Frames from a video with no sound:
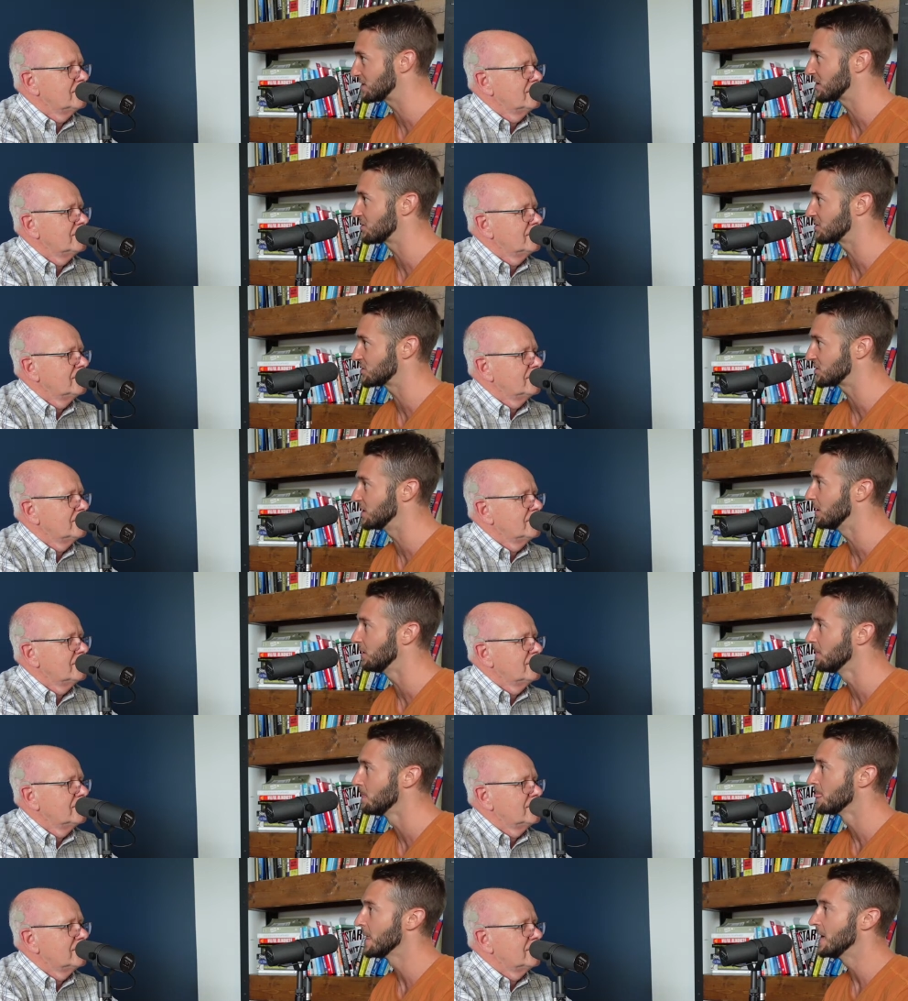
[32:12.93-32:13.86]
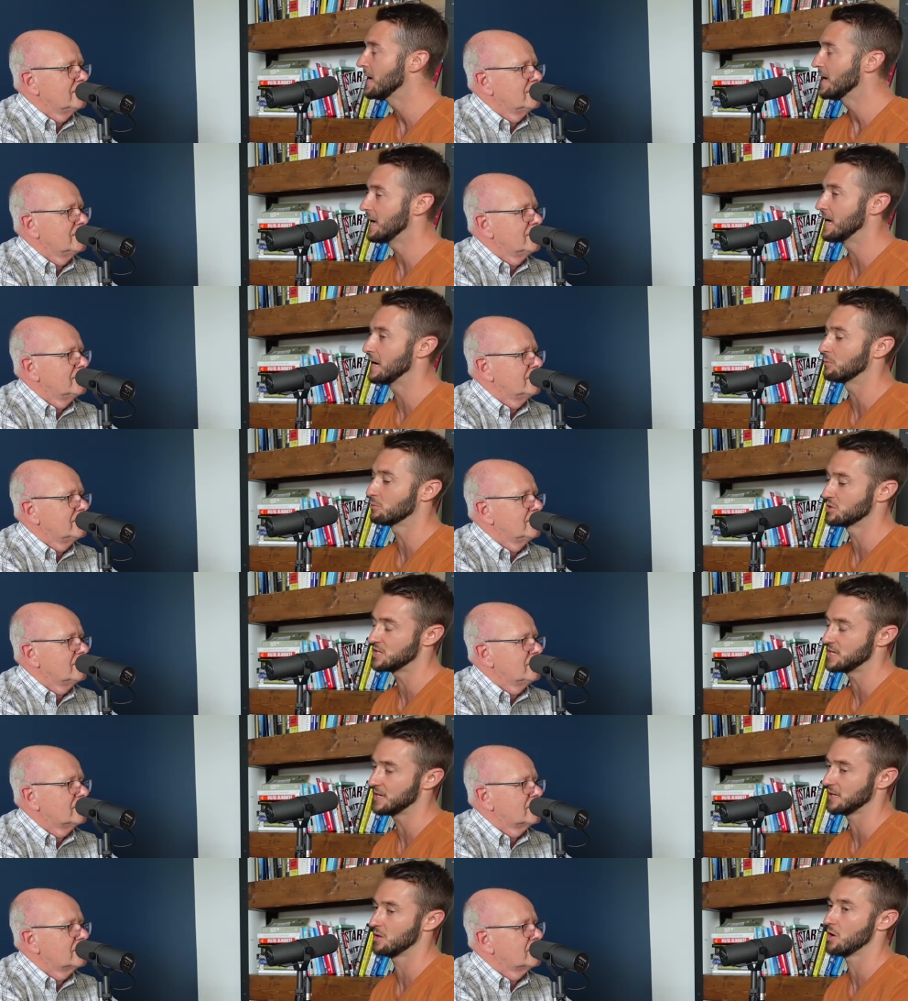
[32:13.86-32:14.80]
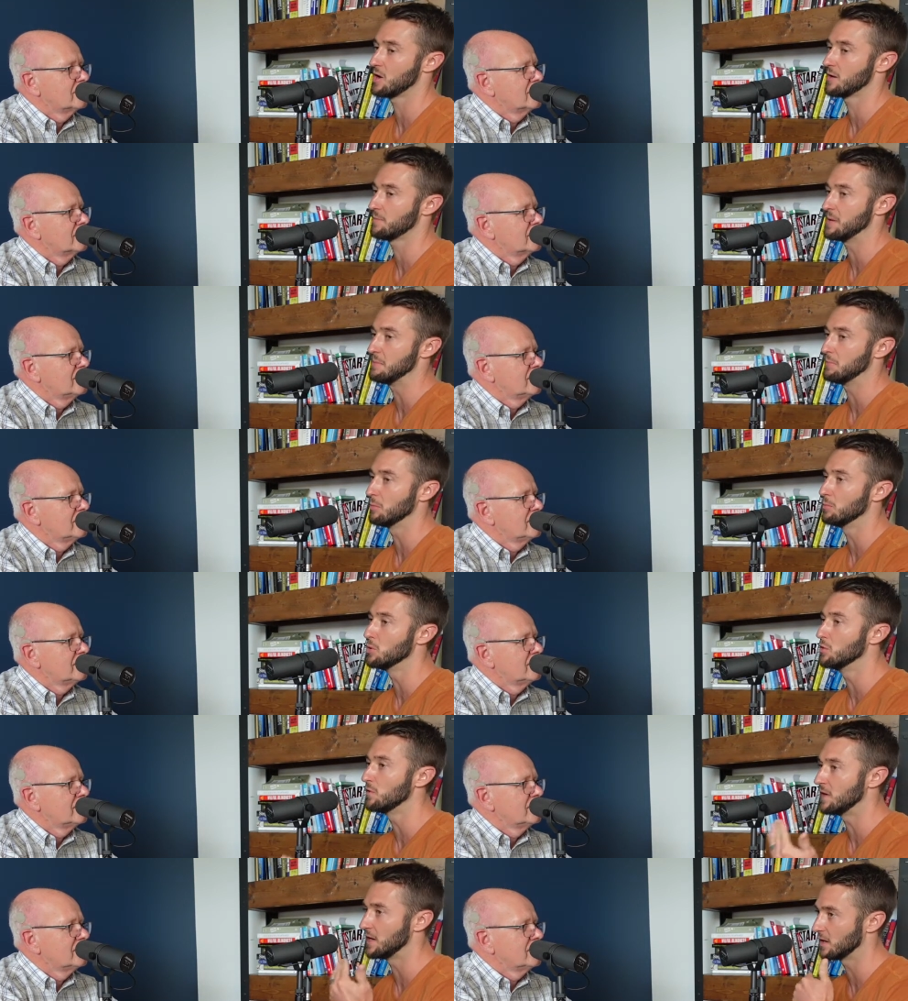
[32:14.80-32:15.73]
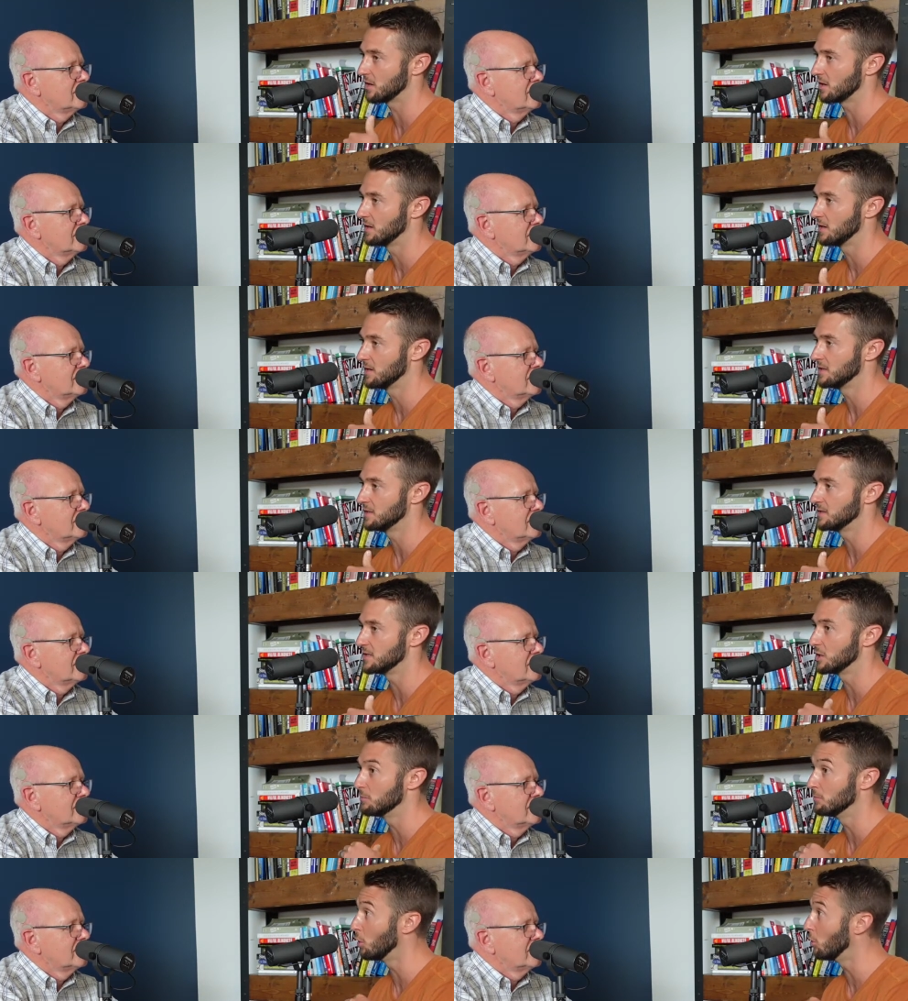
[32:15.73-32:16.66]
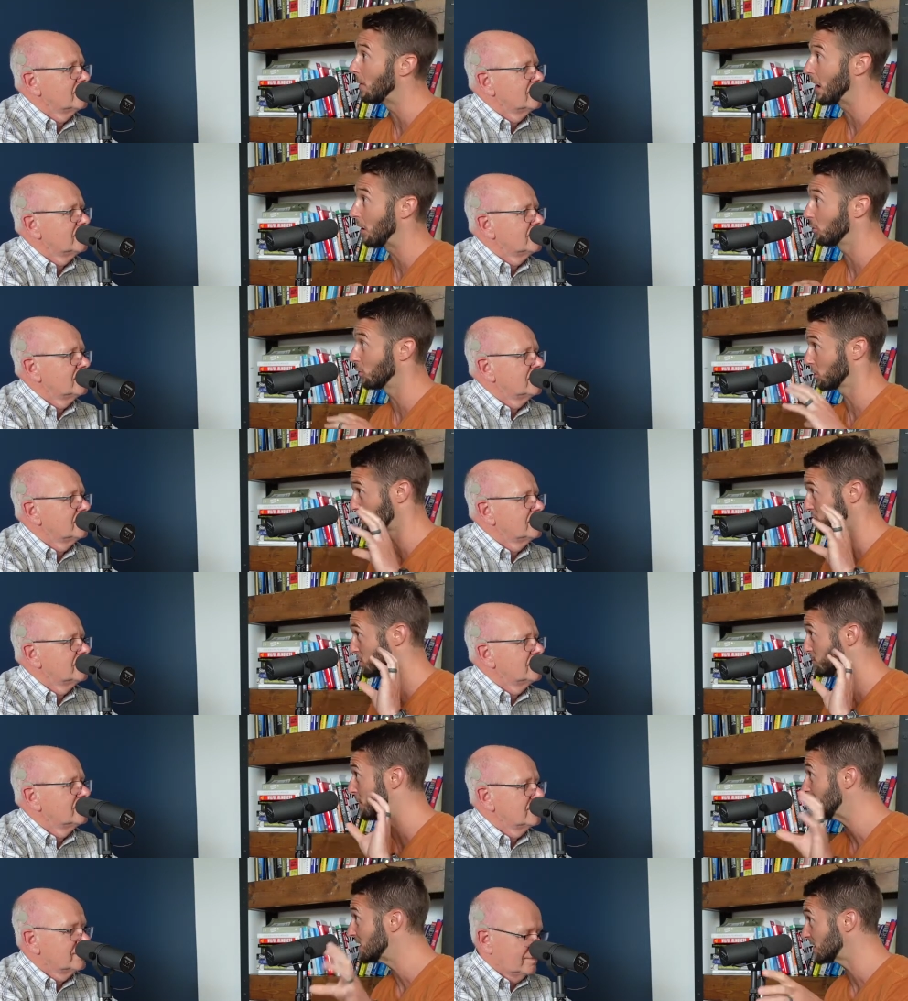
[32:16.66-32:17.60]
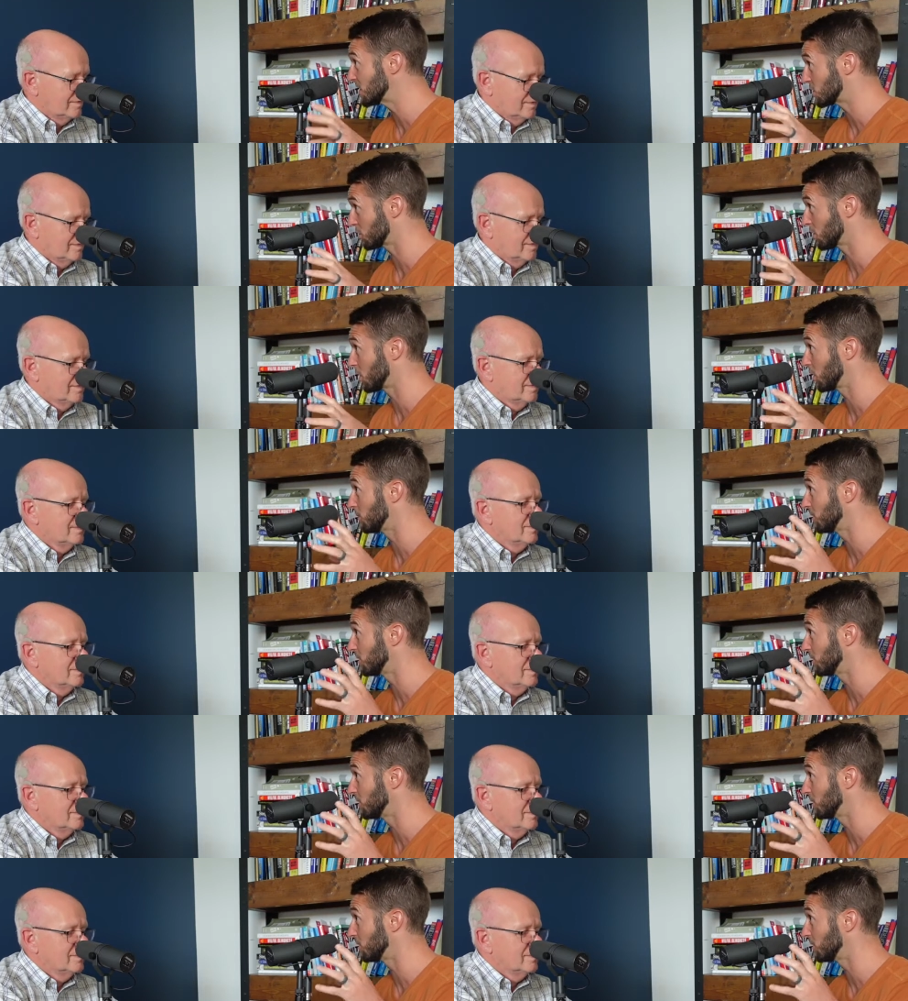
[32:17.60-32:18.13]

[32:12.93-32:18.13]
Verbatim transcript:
Speaker 1: there still. And we're seeing a lot of people move here that are mobile workers based in Toronto,